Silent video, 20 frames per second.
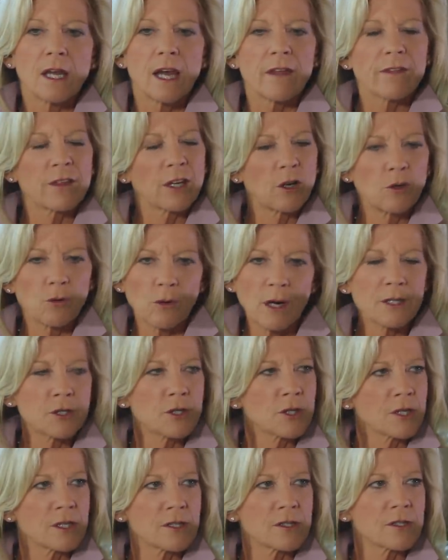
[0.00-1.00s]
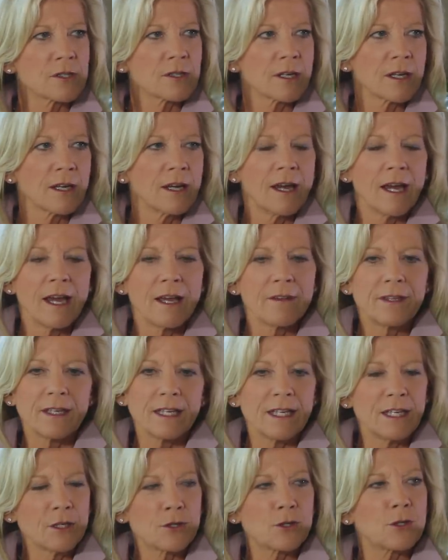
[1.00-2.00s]
and the grudges and
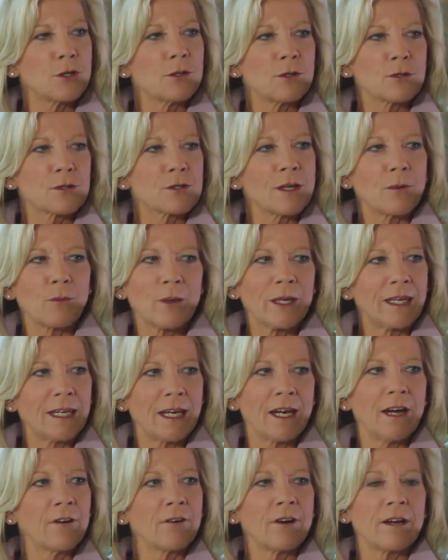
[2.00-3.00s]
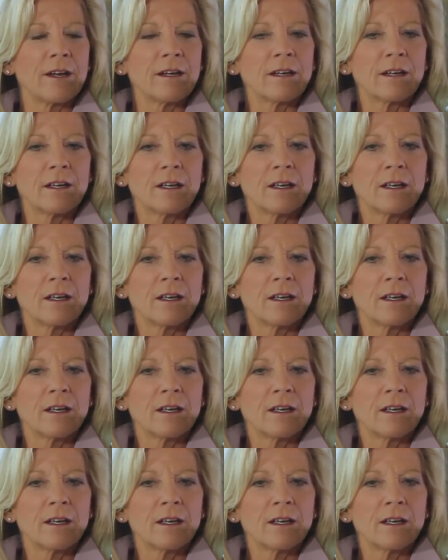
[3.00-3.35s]
the issues that we carry,